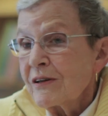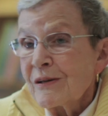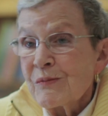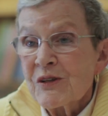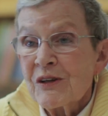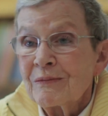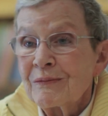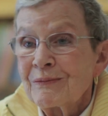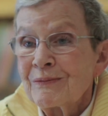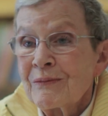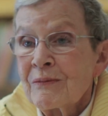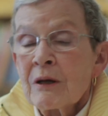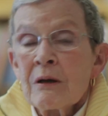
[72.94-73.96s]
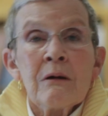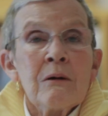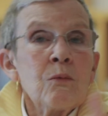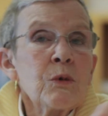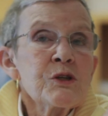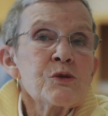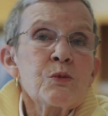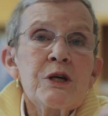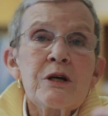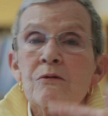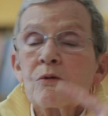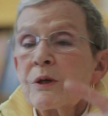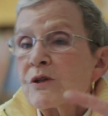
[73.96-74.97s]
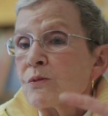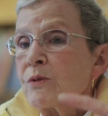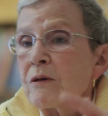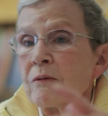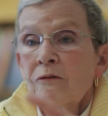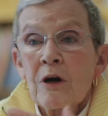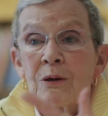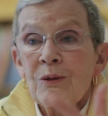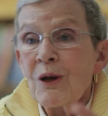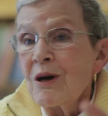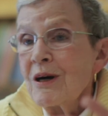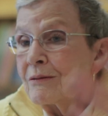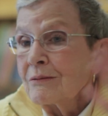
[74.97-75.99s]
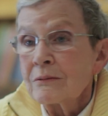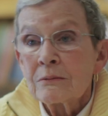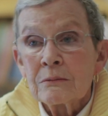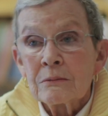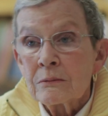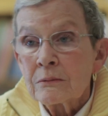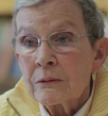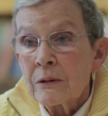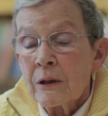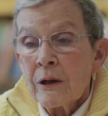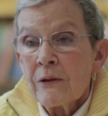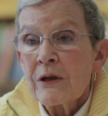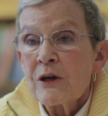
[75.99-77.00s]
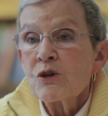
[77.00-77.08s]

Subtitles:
times, once a week, twice a week, for how long they